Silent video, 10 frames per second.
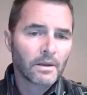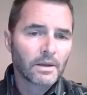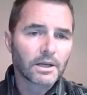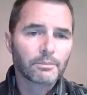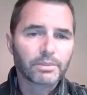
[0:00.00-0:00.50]

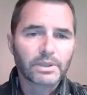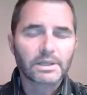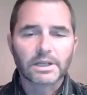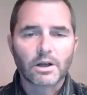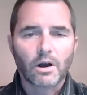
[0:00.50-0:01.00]

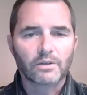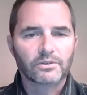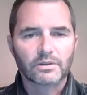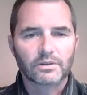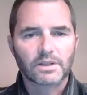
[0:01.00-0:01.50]
completely
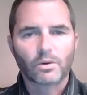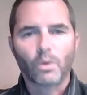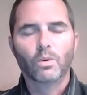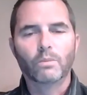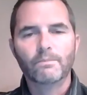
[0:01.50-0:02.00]
caused this
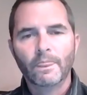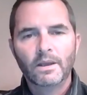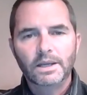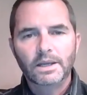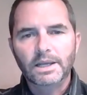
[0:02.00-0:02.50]
whole
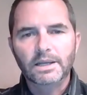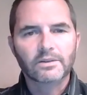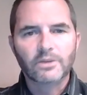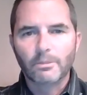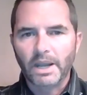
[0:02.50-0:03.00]

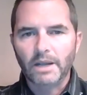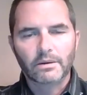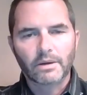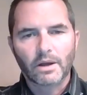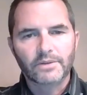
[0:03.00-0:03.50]
heated debate
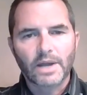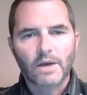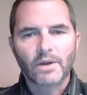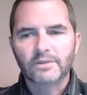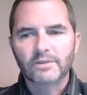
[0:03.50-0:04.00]
on
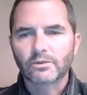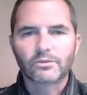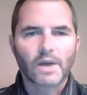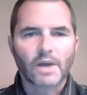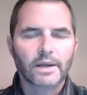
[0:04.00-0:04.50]
Dal
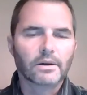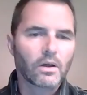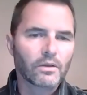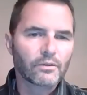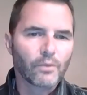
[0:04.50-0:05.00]
Neitzel's site and
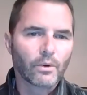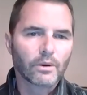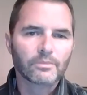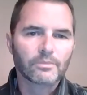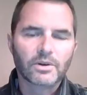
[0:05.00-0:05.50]
on the
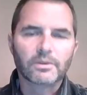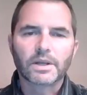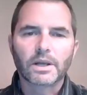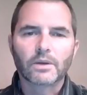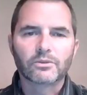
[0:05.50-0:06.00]
forums and
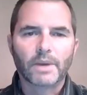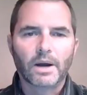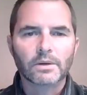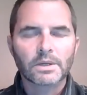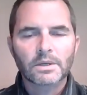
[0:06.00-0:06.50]
everything else
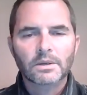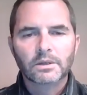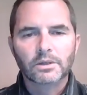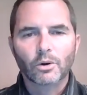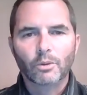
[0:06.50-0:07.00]
about,
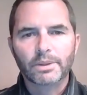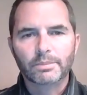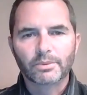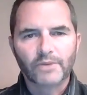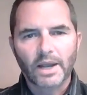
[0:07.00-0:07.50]
you know,
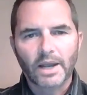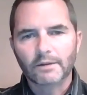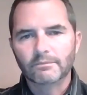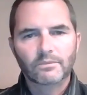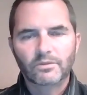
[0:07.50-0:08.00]
people
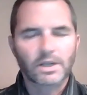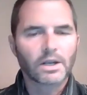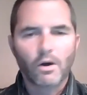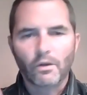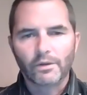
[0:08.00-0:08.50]
saying, see,
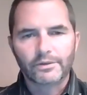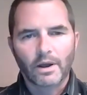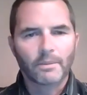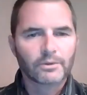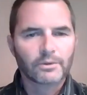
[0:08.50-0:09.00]
all the
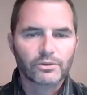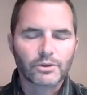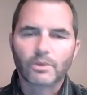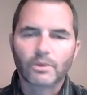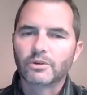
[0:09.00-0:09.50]
time I told
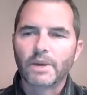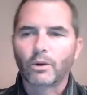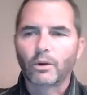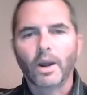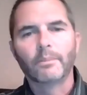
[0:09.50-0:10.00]
you it wasn't
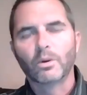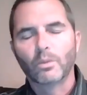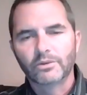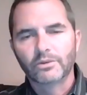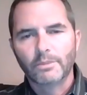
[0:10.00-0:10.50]
about grammar, it
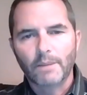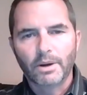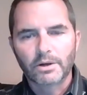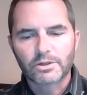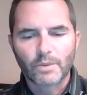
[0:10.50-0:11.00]
wasn't about
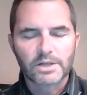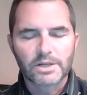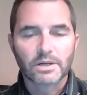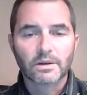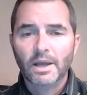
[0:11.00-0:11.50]

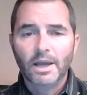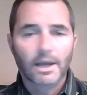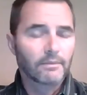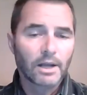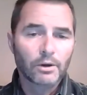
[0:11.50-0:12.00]
punctuation.
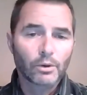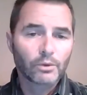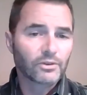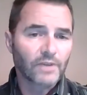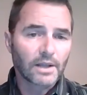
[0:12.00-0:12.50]
And
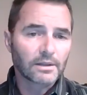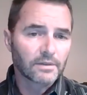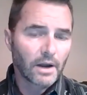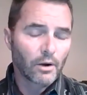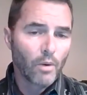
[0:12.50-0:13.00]
who's to say that
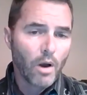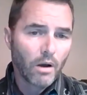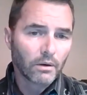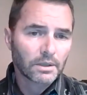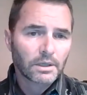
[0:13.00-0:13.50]
they are
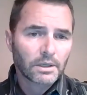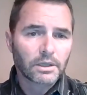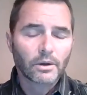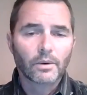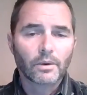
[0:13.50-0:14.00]
wrong?
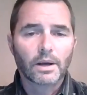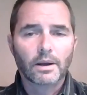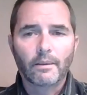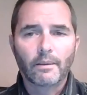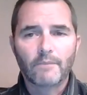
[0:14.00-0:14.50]
You know,
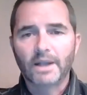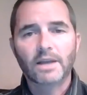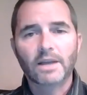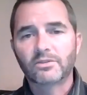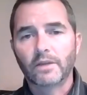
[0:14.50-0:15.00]
I
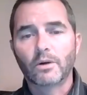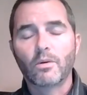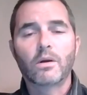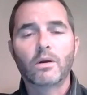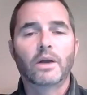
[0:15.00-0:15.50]
can't say they're
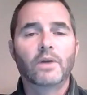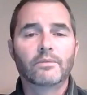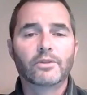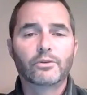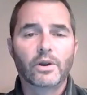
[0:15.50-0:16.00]
wrong. I don't
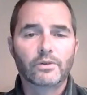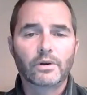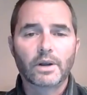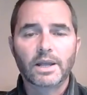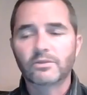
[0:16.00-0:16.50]
have the
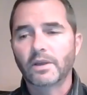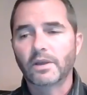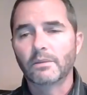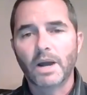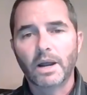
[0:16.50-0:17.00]
treasure. I can't
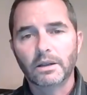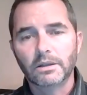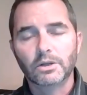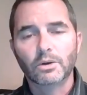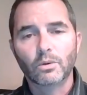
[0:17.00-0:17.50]
say that my,
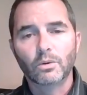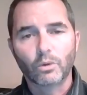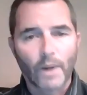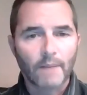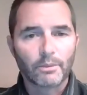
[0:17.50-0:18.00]
you know,
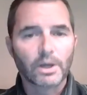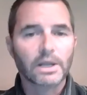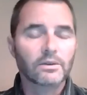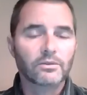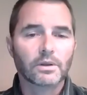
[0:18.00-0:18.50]
grammar
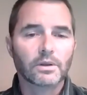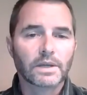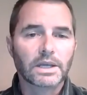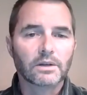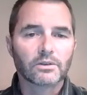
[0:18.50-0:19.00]
is
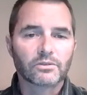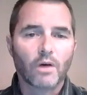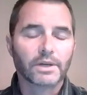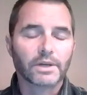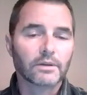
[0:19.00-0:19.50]
the key to
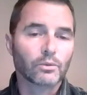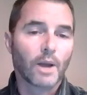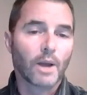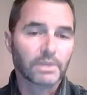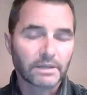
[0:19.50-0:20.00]
solving it. Do
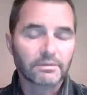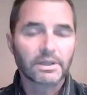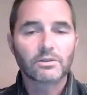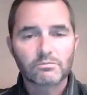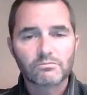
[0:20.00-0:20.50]
I believe it
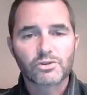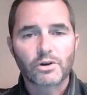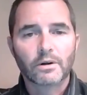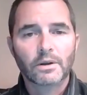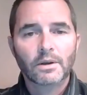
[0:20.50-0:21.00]
is?
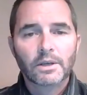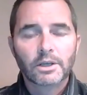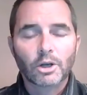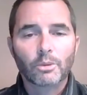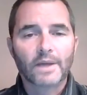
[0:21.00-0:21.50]
Sure.
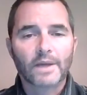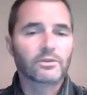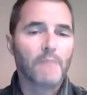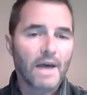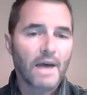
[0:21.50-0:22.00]
You know, that's
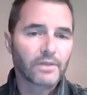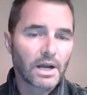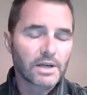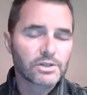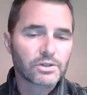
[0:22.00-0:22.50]
the path that
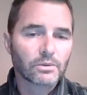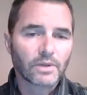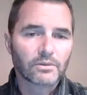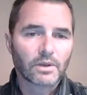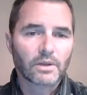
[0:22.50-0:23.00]
I choose
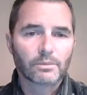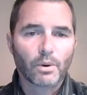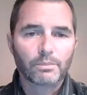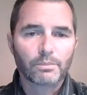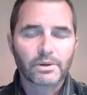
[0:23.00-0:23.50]
as a
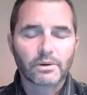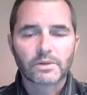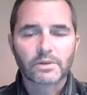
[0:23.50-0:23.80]
poem purist.